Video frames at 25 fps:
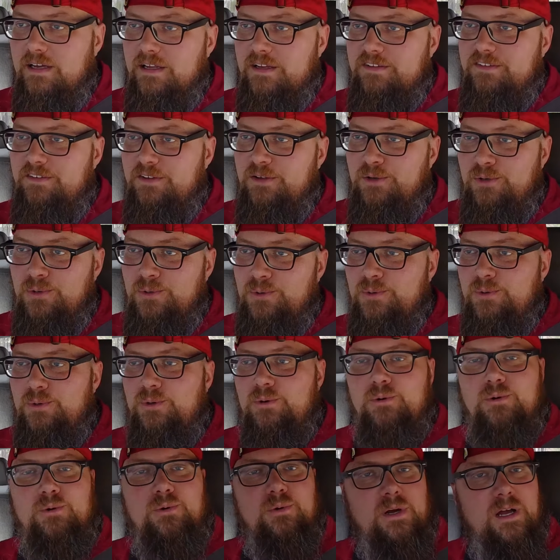
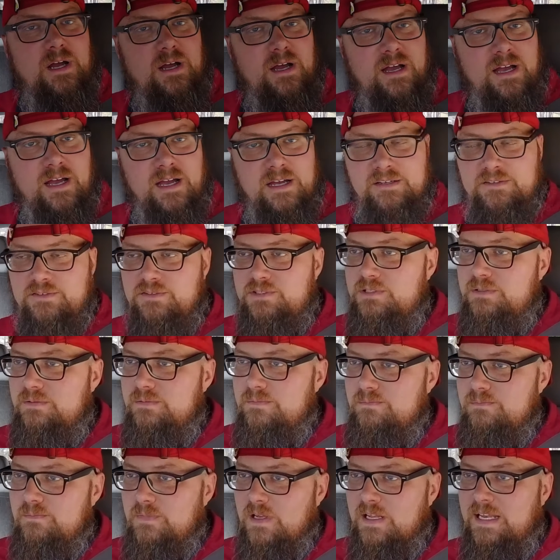so I
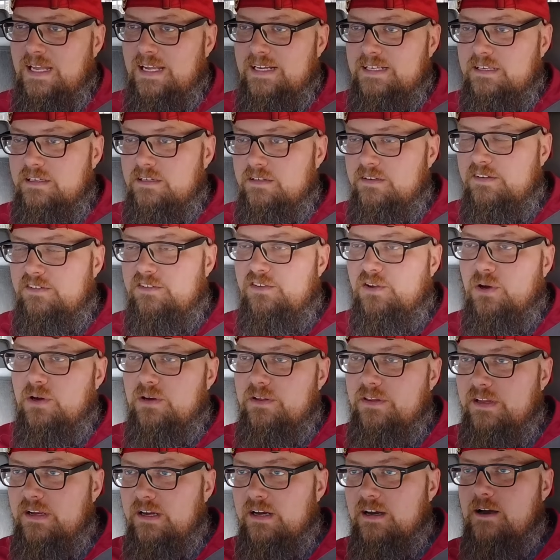elected to
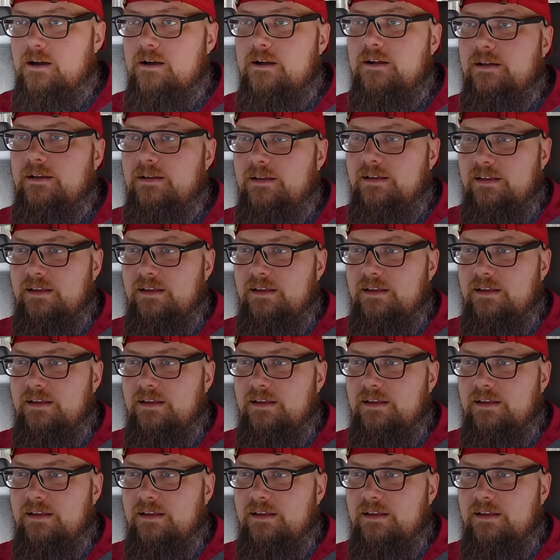start there.